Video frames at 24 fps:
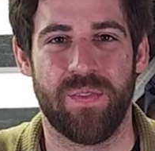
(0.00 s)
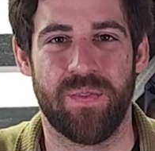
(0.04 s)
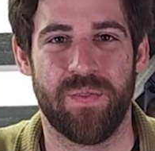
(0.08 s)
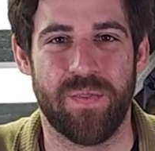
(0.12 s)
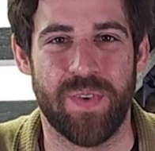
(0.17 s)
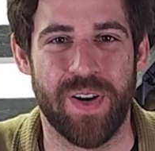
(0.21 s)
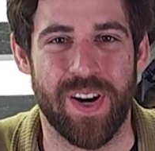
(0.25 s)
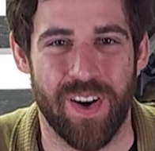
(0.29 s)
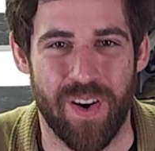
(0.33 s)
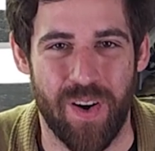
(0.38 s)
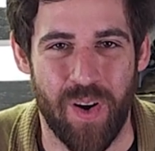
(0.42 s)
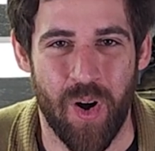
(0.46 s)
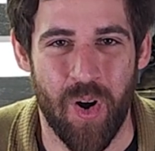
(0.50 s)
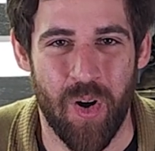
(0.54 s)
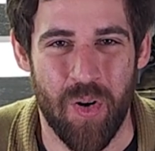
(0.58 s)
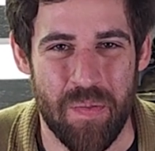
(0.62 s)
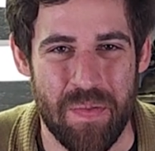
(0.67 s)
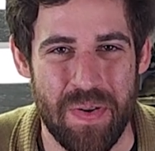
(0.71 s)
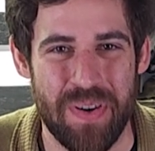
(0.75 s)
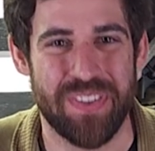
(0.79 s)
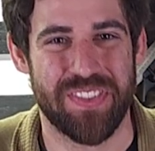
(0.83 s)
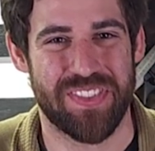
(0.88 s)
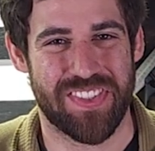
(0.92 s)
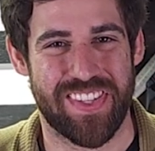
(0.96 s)
We are
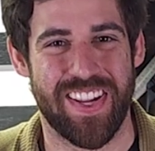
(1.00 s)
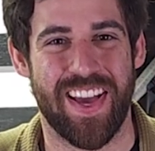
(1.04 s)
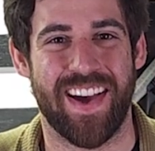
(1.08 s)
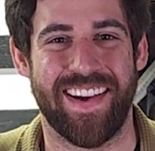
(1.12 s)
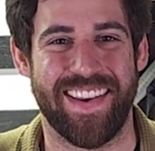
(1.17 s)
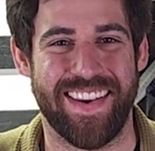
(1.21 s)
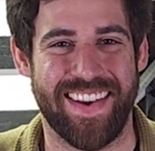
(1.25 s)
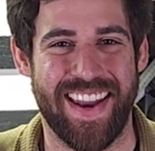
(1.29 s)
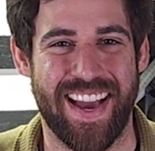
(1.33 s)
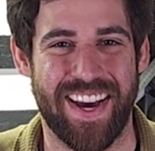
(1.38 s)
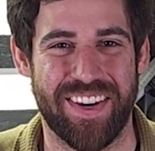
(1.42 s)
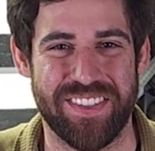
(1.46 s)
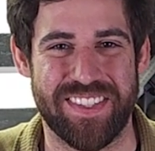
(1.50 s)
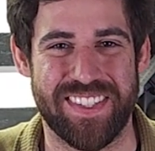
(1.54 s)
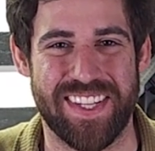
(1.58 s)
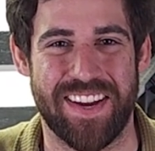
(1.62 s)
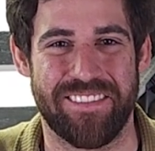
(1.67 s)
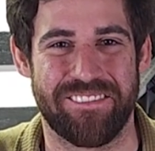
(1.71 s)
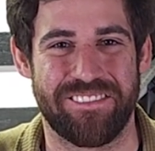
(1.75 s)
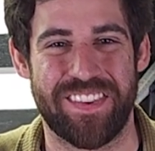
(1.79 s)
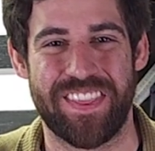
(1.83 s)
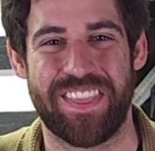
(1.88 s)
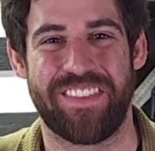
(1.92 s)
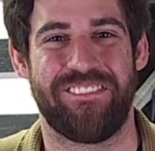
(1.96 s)
almost done. Now it's
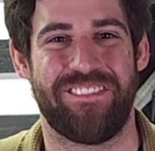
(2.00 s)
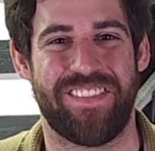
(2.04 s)
time for the